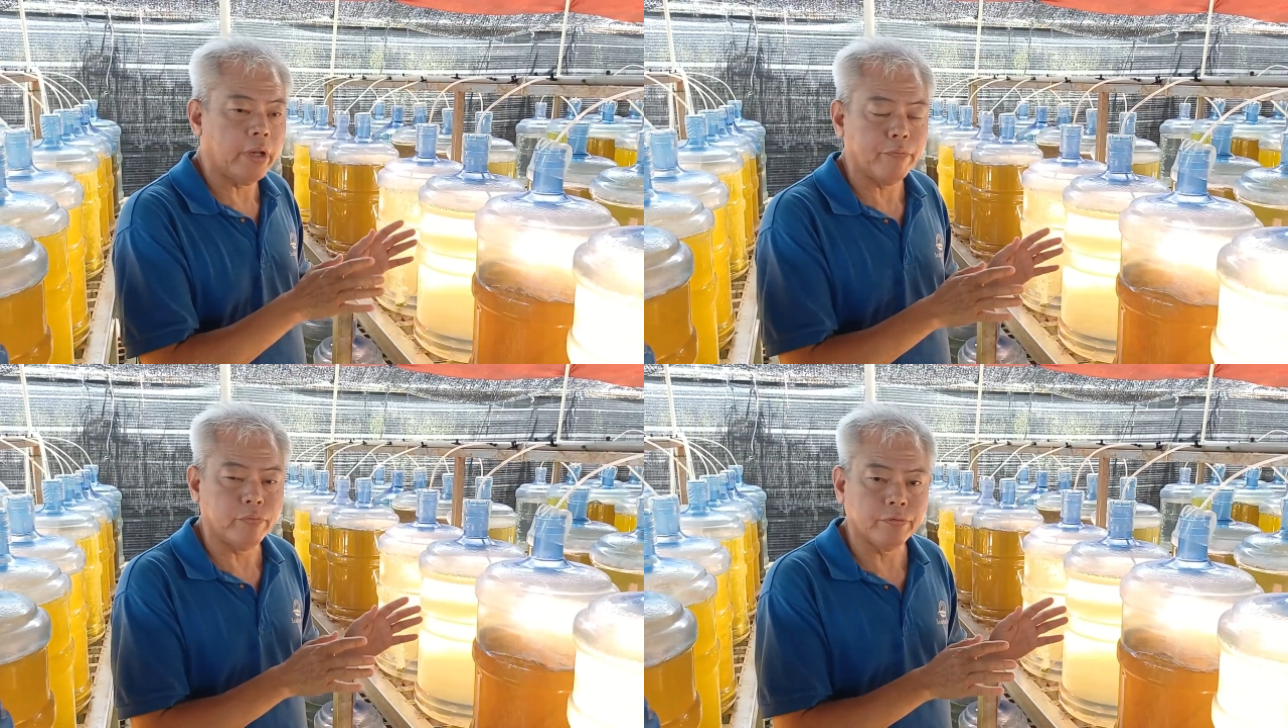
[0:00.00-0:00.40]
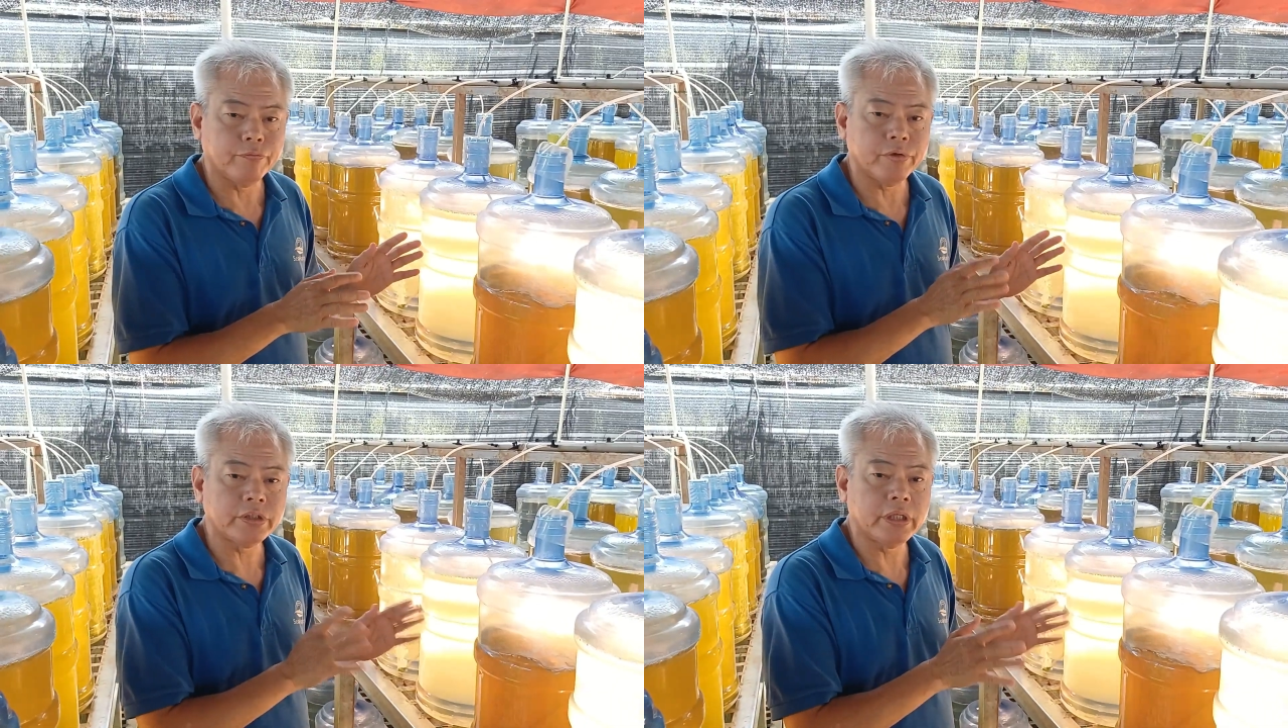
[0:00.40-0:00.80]
that we
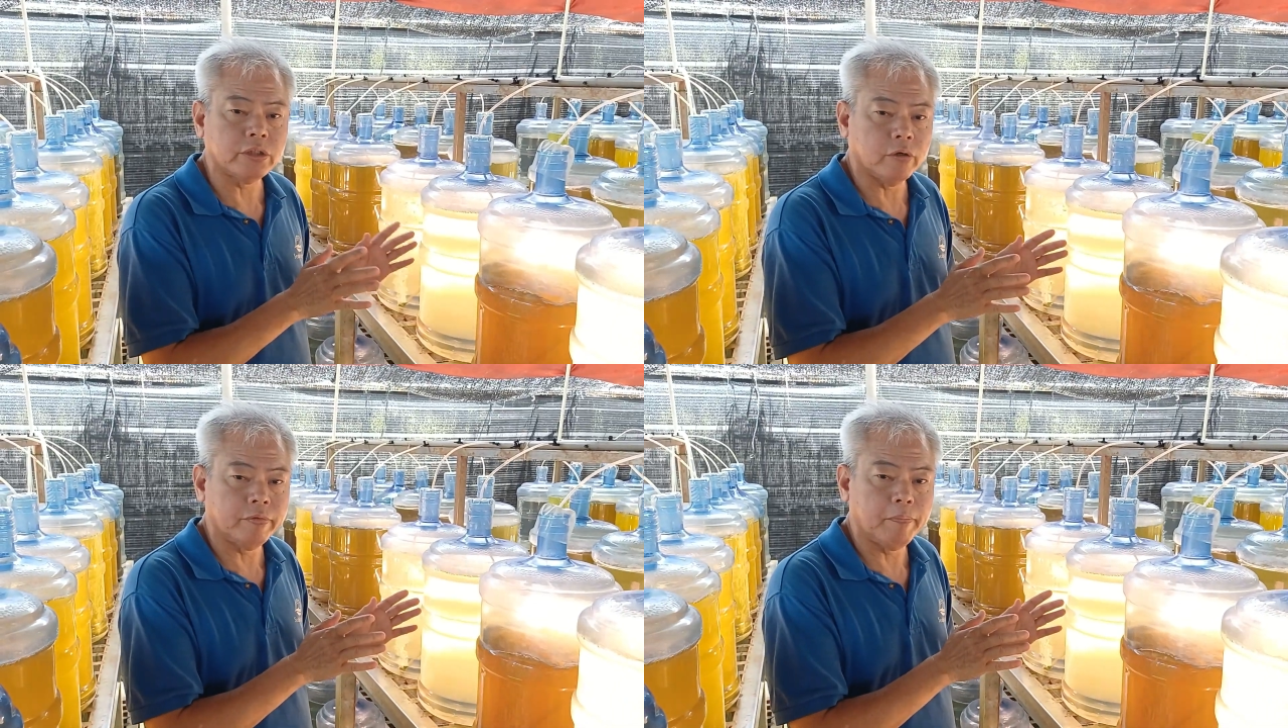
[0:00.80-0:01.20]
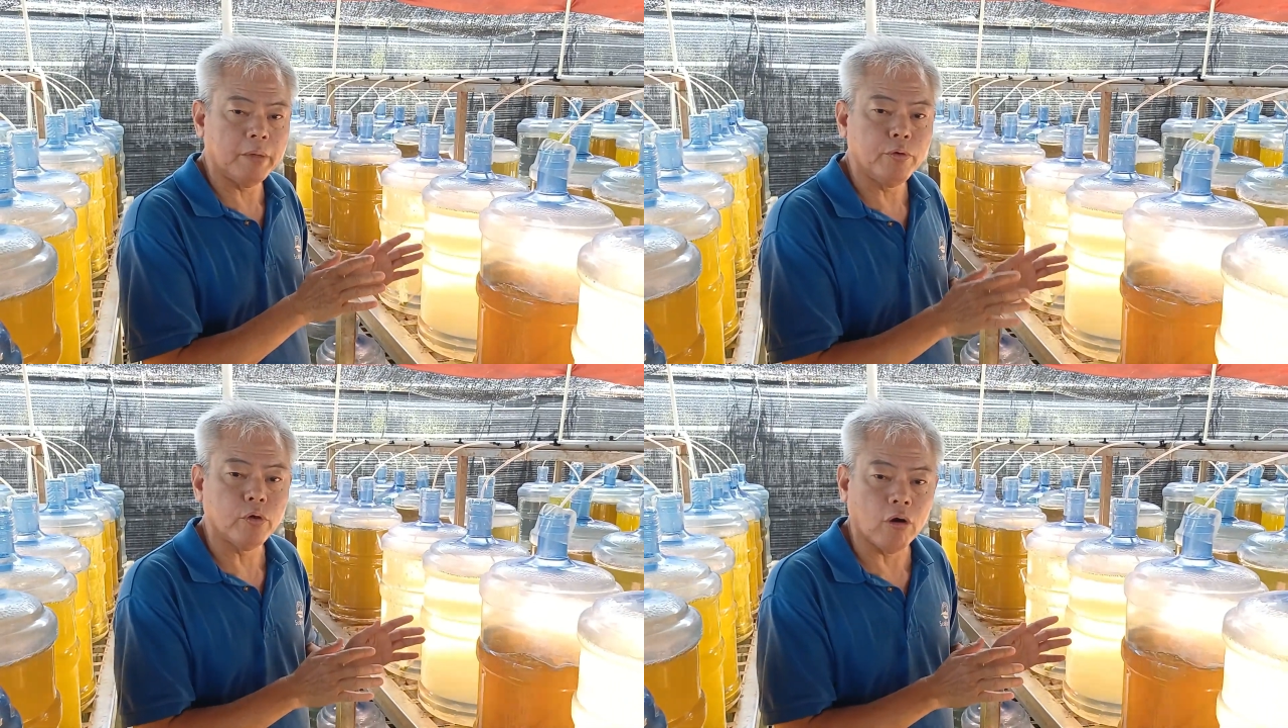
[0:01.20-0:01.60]
first stage of the
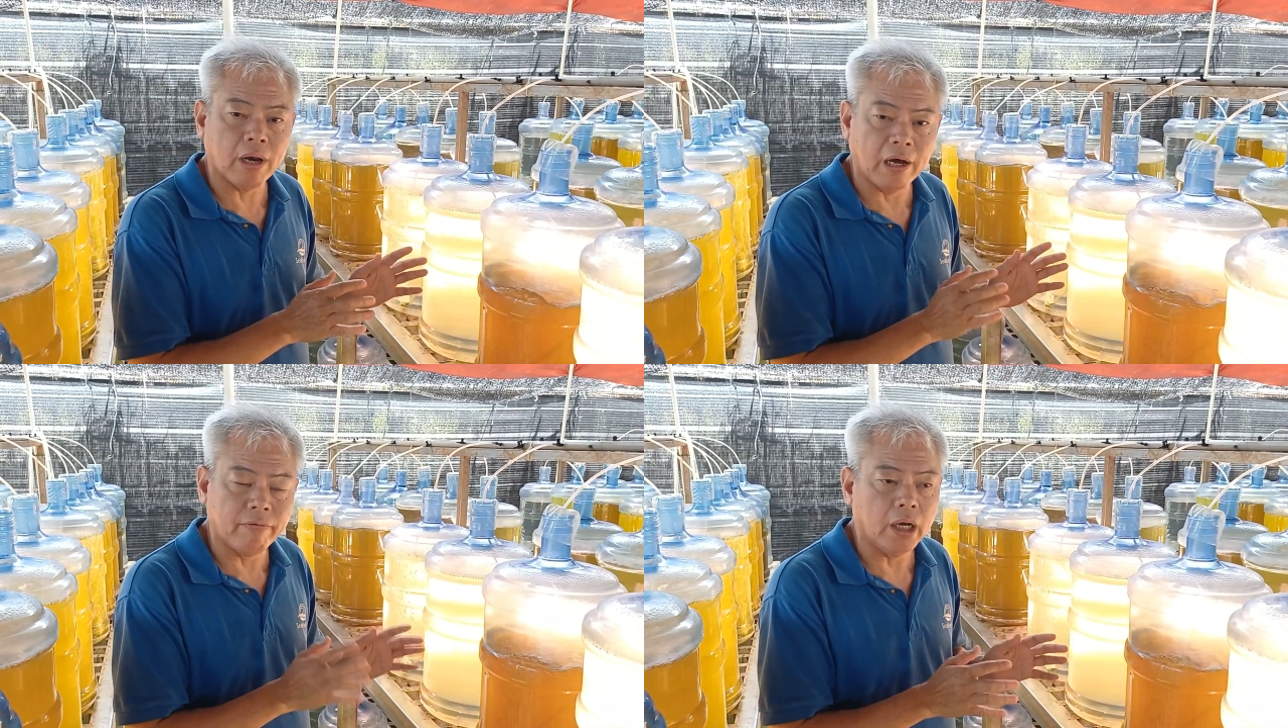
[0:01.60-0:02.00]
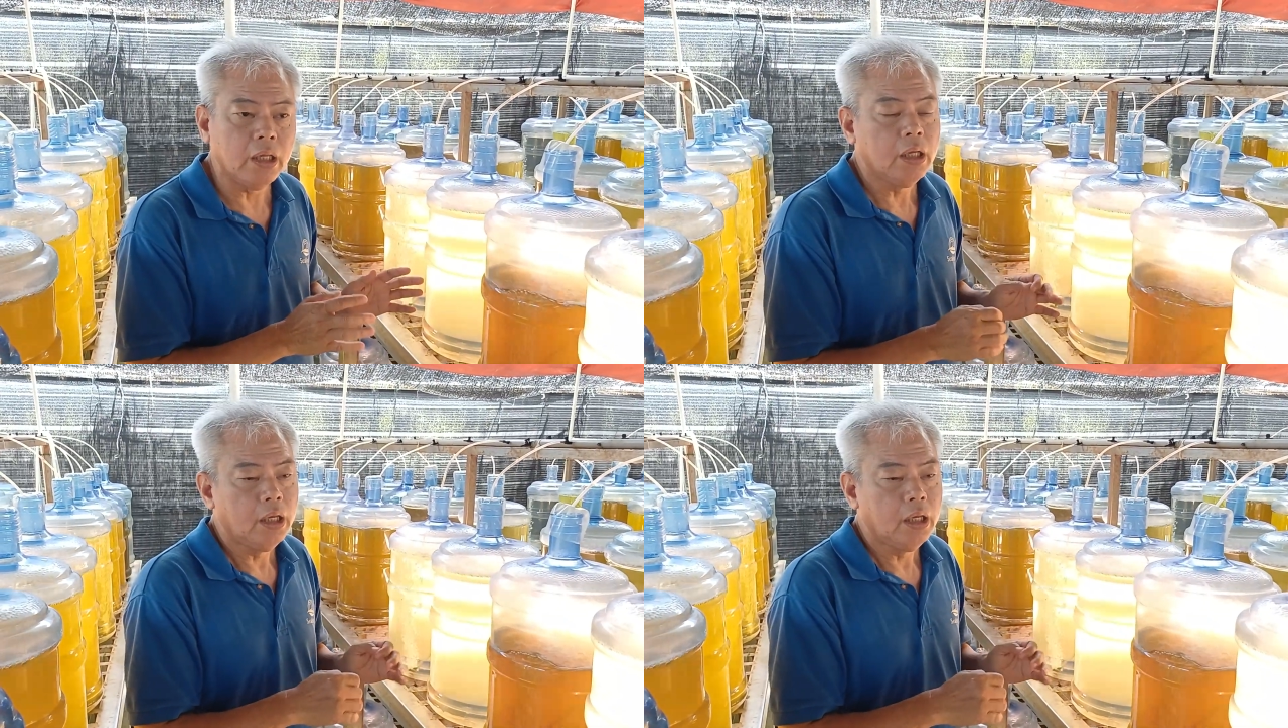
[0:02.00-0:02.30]
baby we call larva.